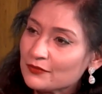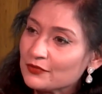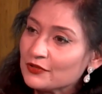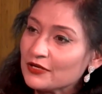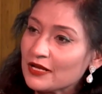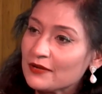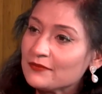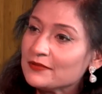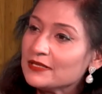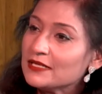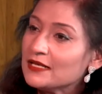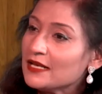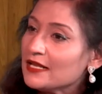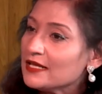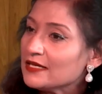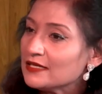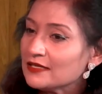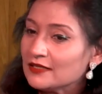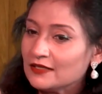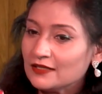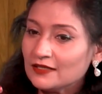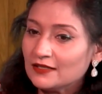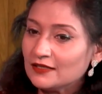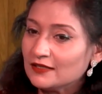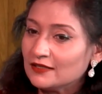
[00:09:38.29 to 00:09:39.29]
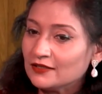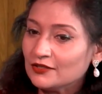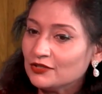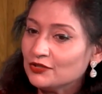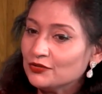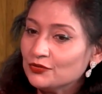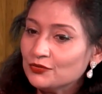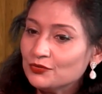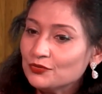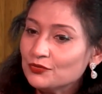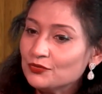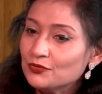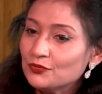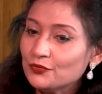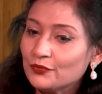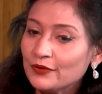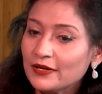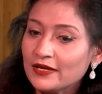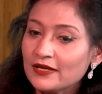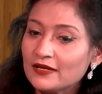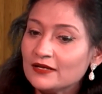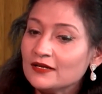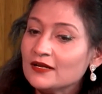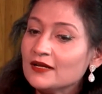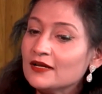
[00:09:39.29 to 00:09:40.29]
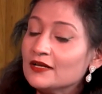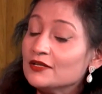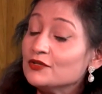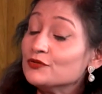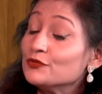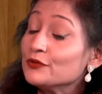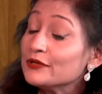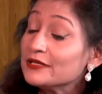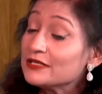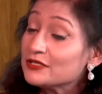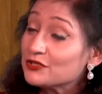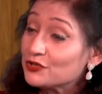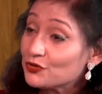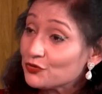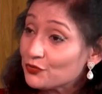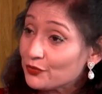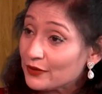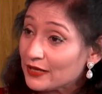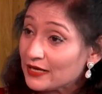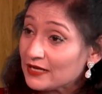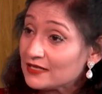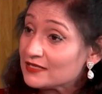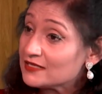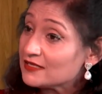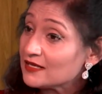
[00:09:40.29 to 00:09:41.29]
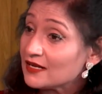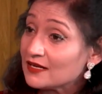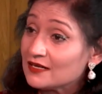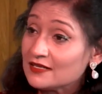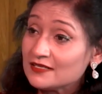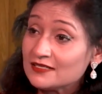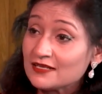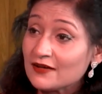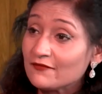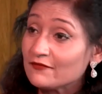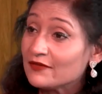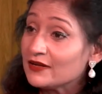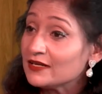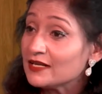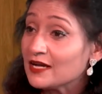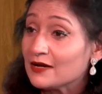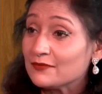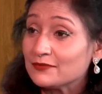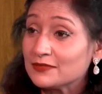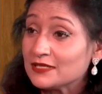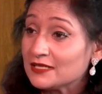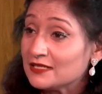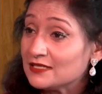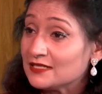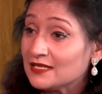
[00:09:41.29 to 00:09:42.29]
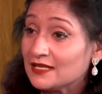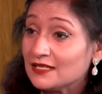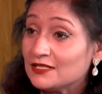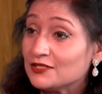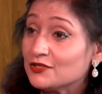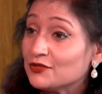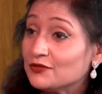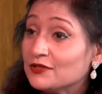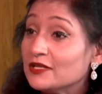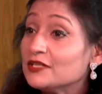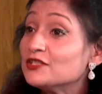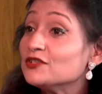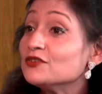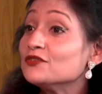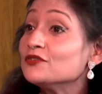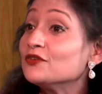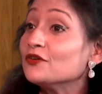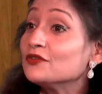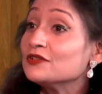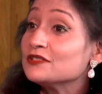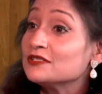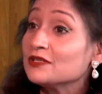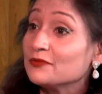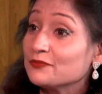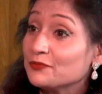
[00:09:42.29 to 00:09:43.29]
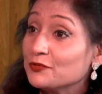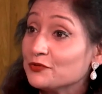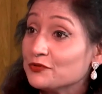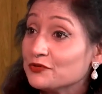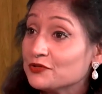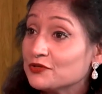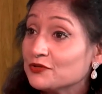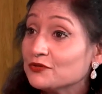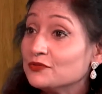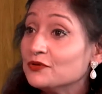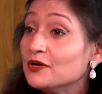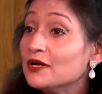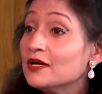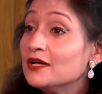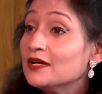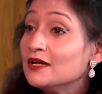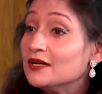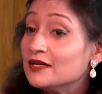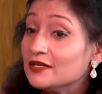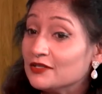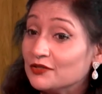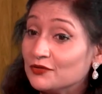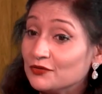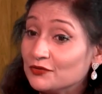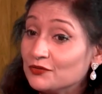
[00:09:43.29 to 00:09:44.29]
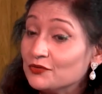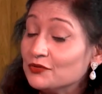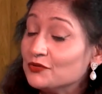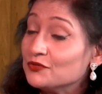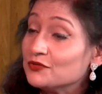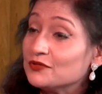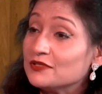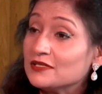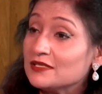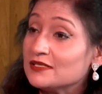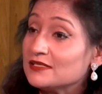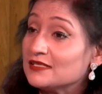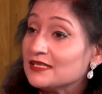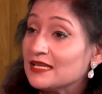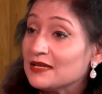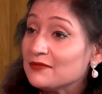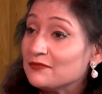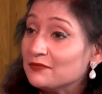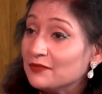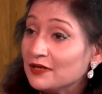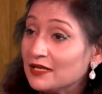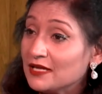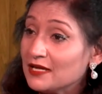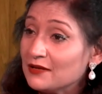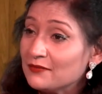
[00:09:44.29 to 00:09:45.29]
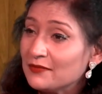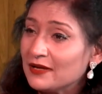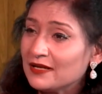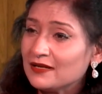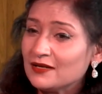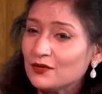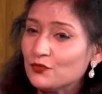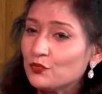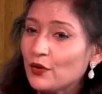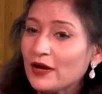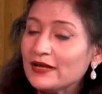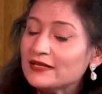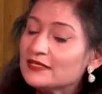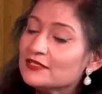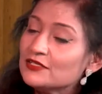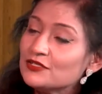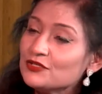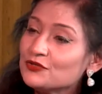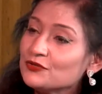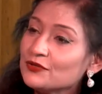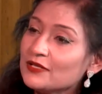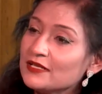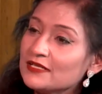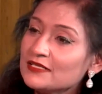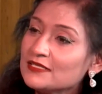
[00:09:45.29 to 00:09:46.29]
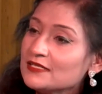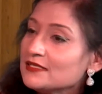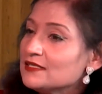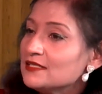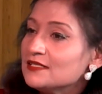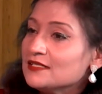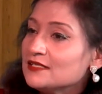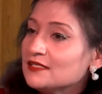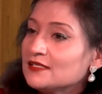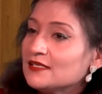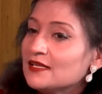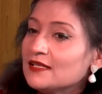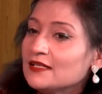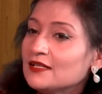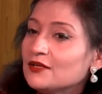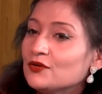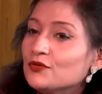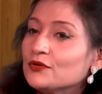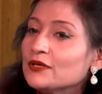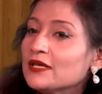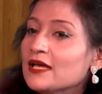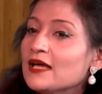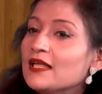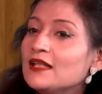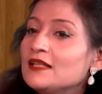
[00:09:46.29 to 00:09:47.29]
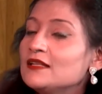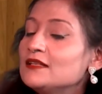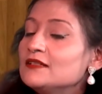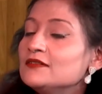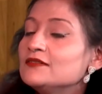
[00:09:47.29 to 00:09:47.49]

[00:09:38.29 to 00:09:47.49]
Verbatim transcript: I mean, like uh, you were doing so well, and suddenly someone comes and tells you that you're not supposed to, you know, use the same name. And why didn't you then just say that? Okay, I'll